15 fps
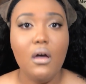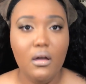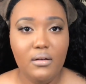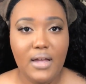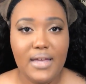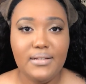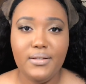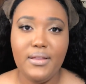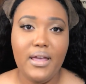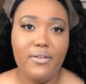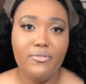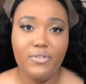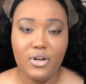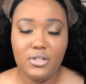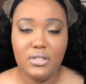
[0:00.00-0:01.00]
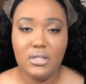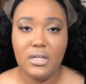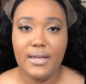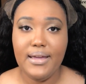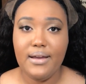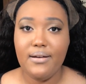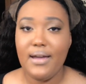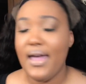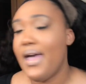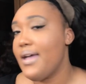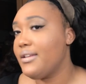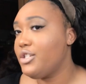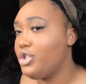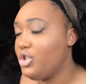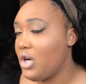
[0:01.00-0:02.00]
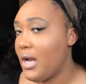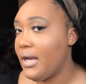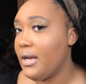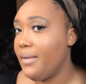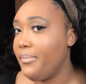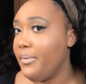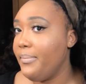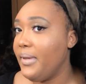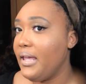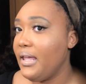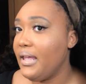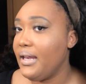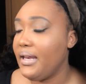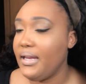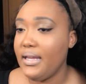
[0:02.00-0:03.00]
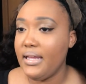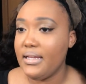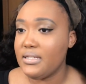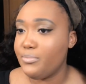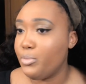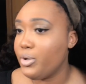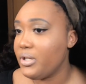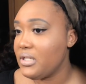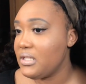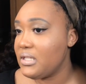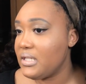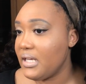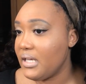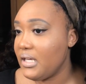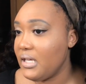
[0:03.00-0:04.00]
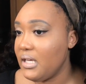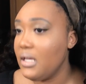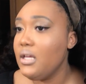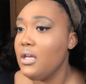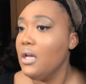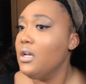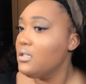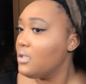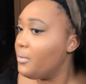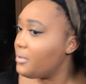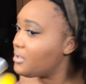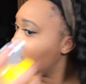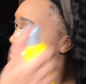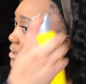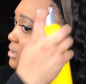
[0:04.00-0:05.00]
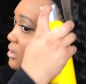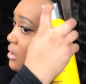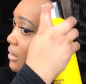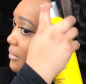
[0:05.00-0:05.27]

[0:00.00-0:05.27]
Okay, so that first layer has dried up a bit and it is pretty sticky. So we're just going to